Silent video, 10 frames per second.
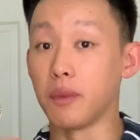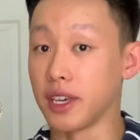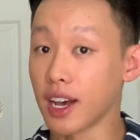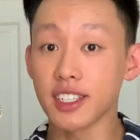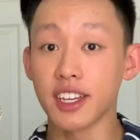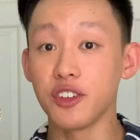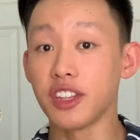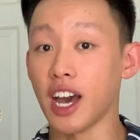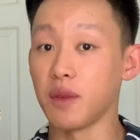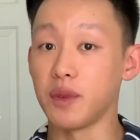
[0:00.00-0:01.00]
because I knew that
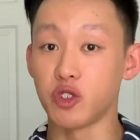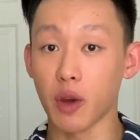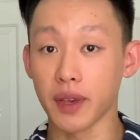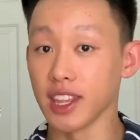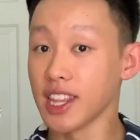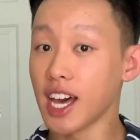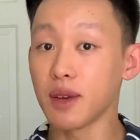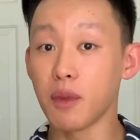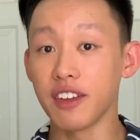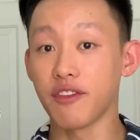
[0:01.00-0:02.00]
I'd be dropping a lot of
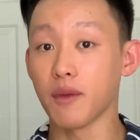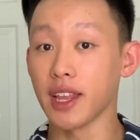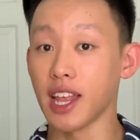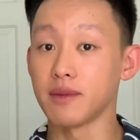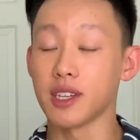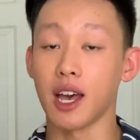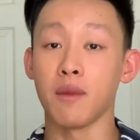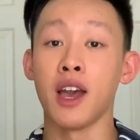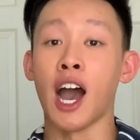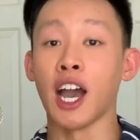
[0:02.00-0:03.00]
money for my laptop,
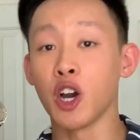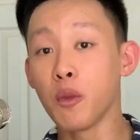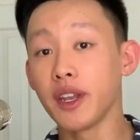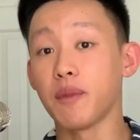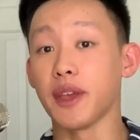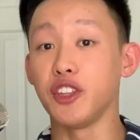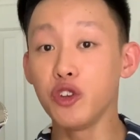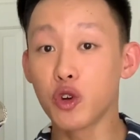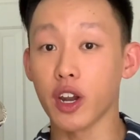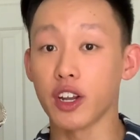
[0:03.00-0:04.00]
I opened up a new
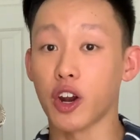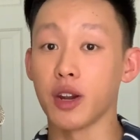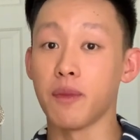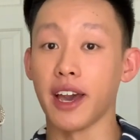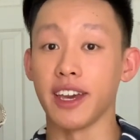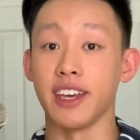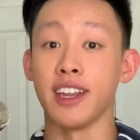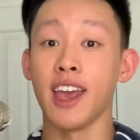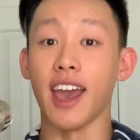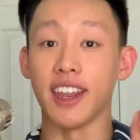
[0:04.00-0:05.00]
credit card to buy it,
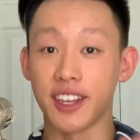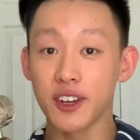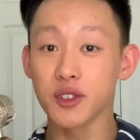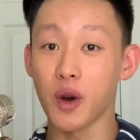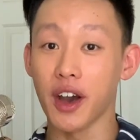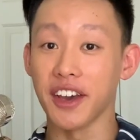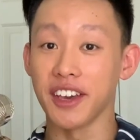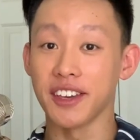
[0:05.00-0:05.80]
and here's why.